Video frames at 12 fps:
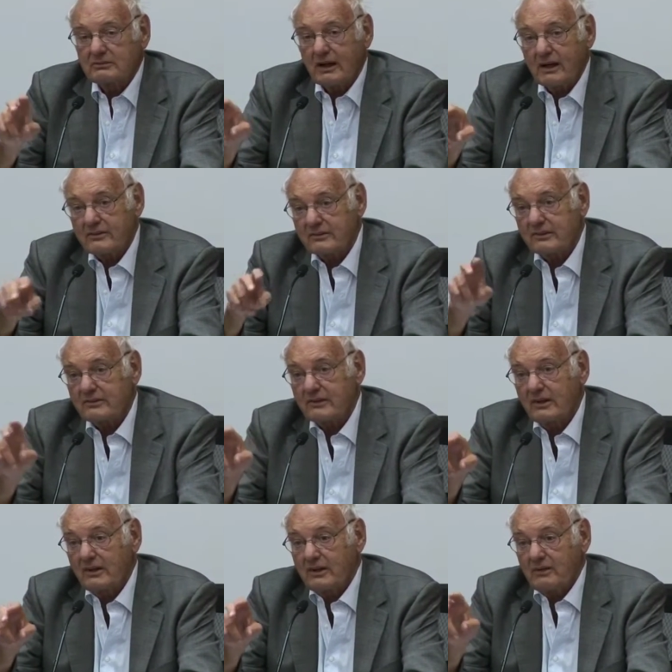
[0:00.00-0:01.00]
crisis,
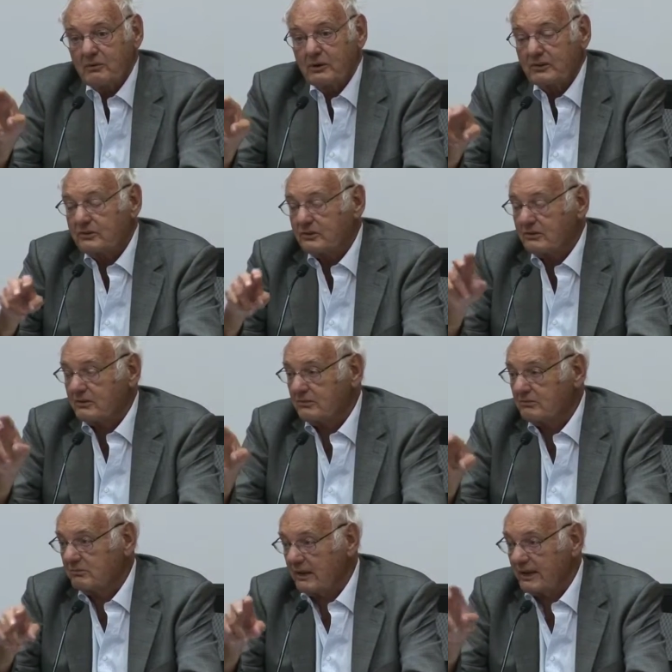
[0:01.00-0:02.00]
which
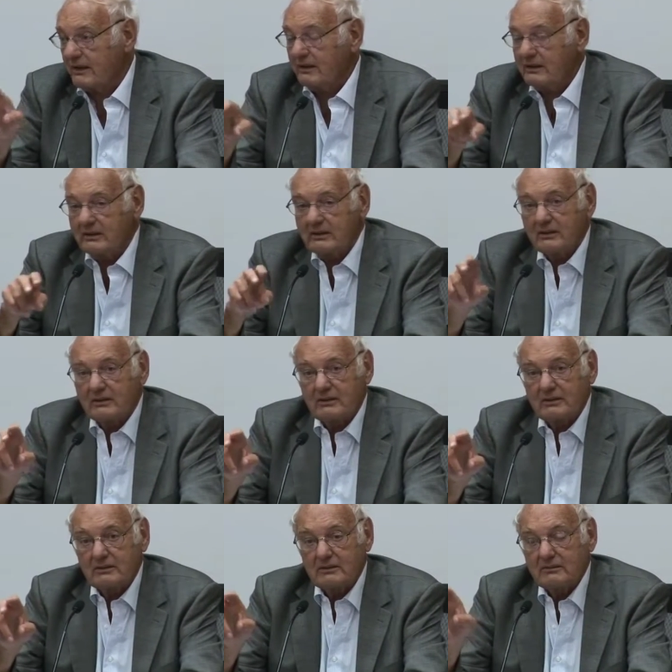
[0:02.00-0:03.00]
may
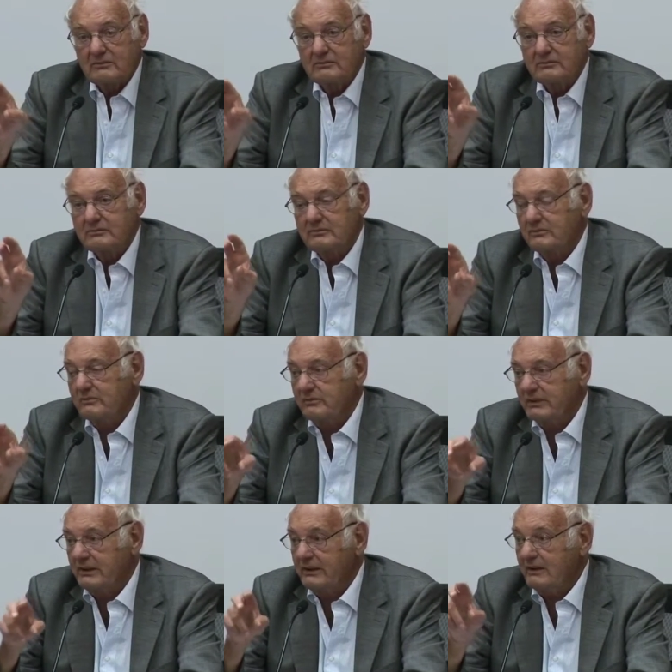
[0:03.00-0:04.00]

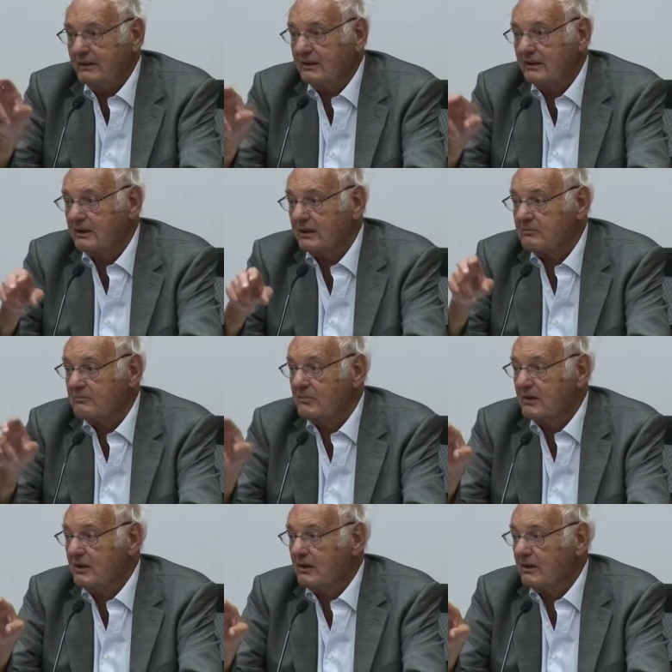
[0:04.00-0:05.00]

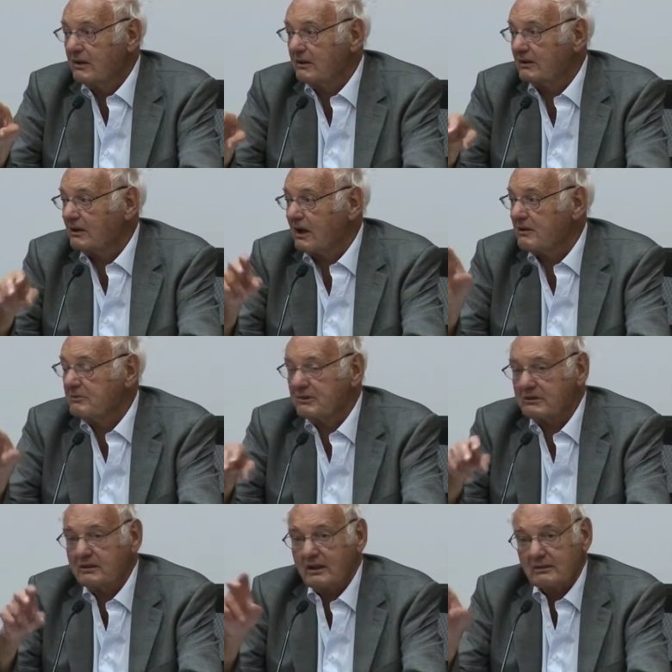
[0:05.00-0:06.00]
become a
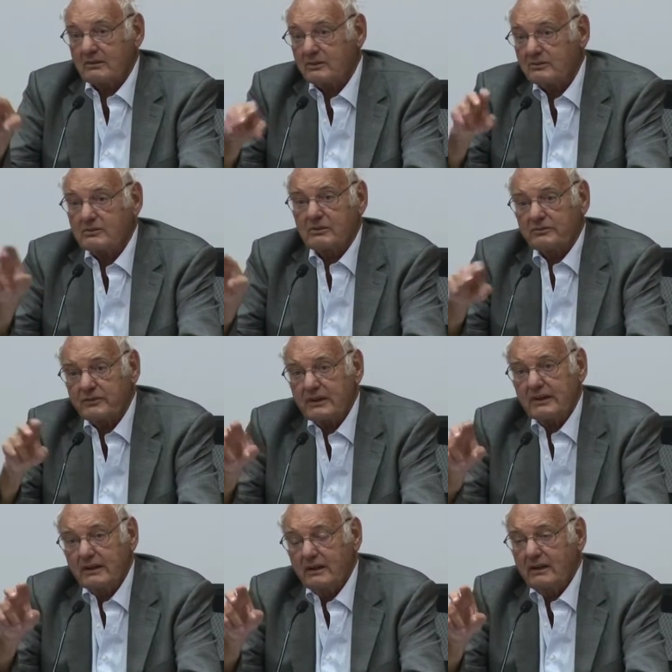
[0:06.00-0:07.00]
climate
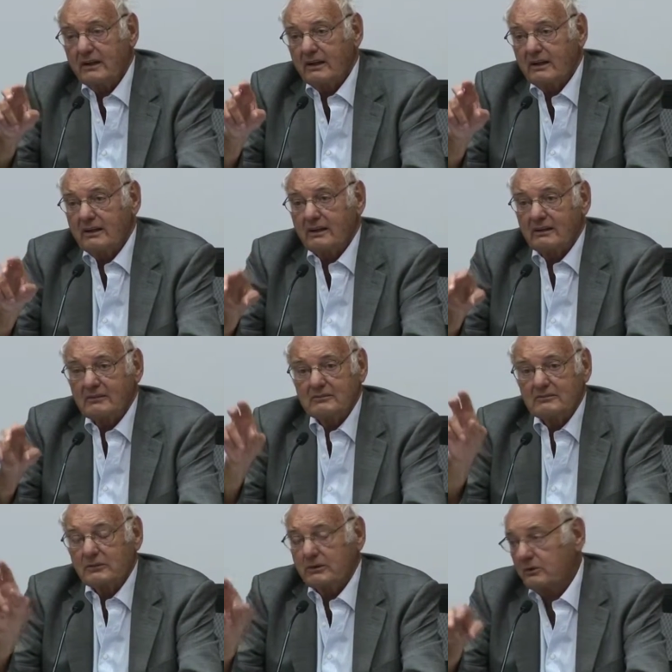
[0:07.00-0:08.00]
catastrophe. Uh,
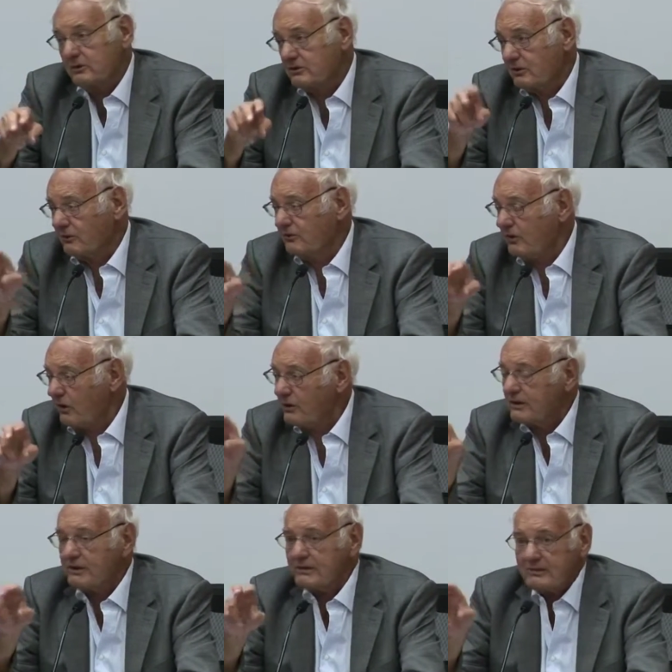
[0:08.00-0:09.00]
we don't
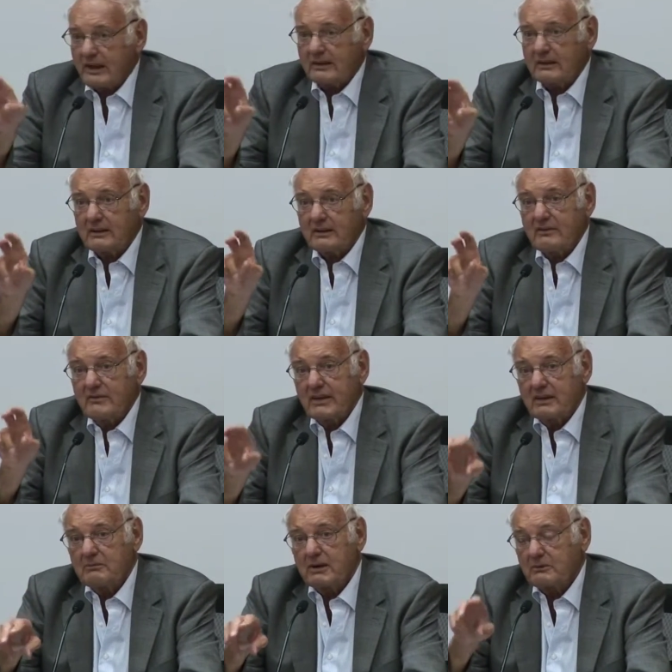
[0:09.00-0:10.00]
know it exactly,
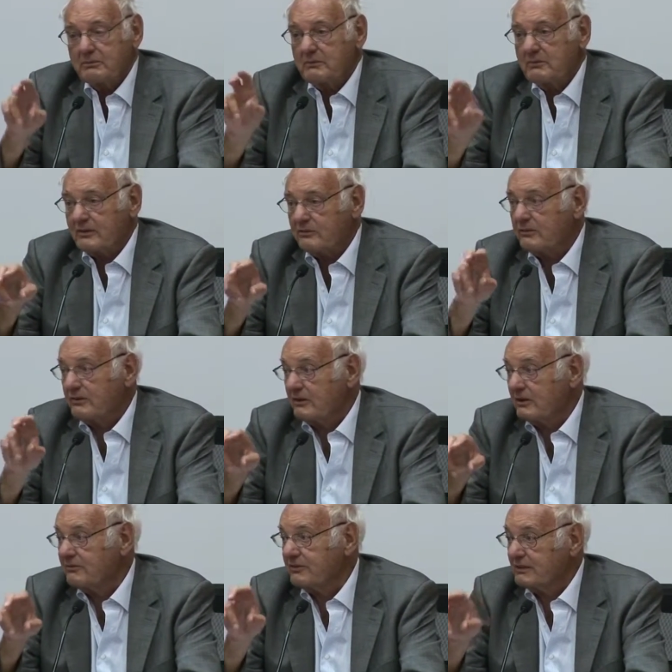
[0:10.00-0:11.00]
but we must be
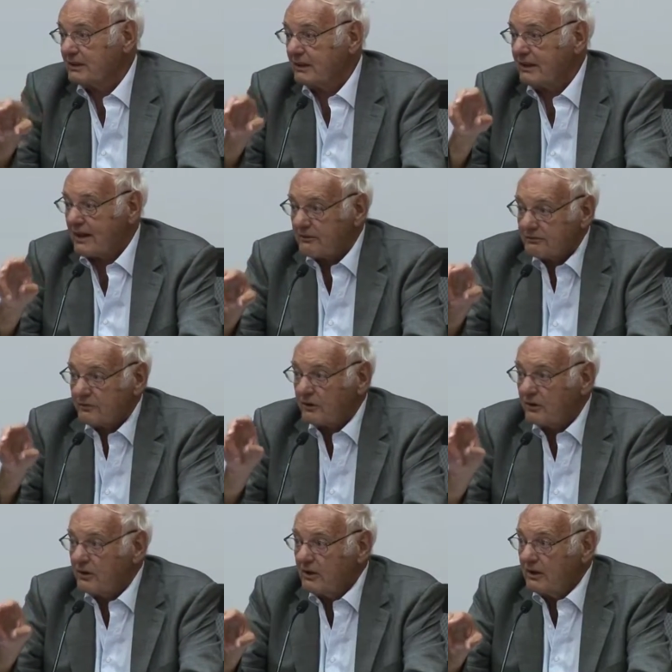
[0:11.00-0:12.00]
very careful.
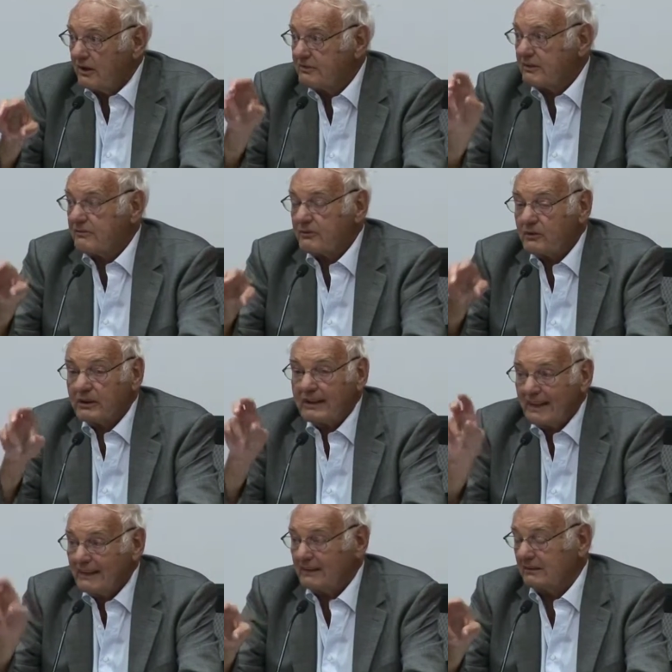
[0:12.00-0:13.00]
And therefore,
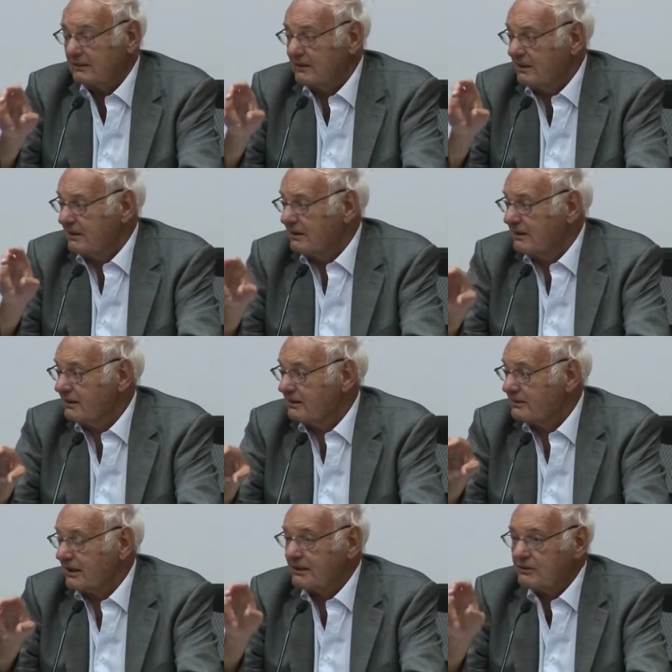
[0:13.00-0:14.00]
again,
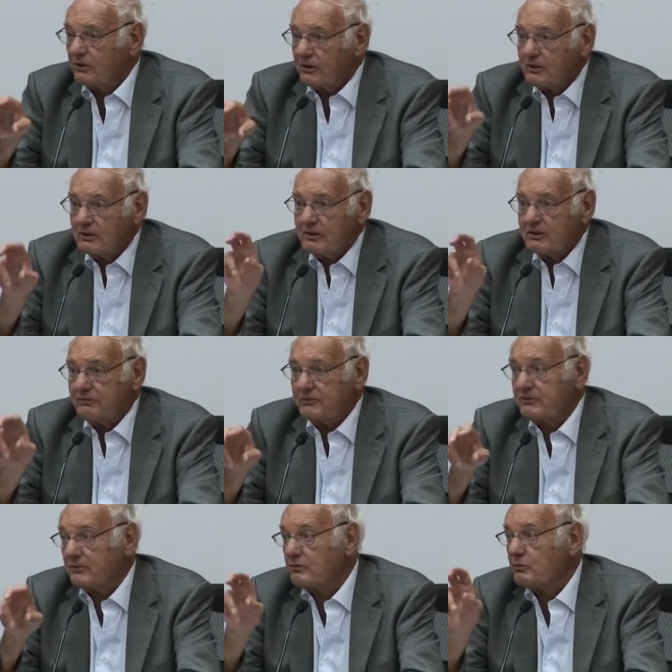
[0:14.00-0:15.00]
the äh, alternative
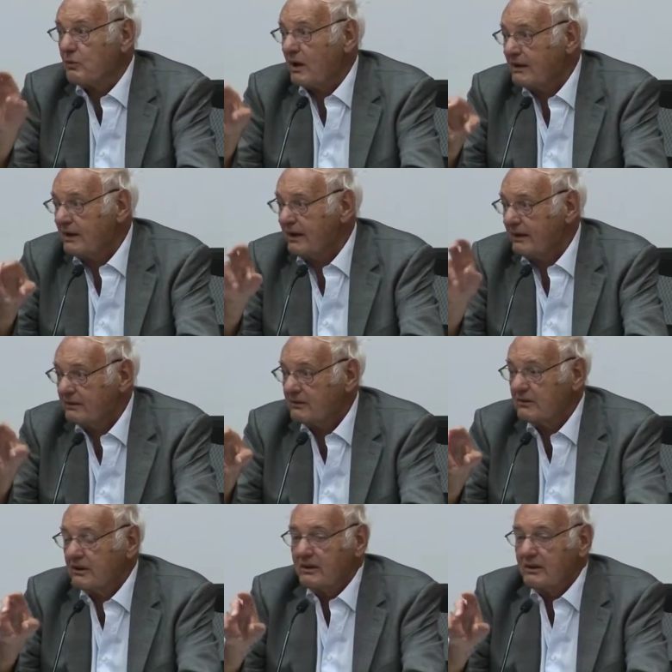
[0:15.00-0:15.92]
is on the one hand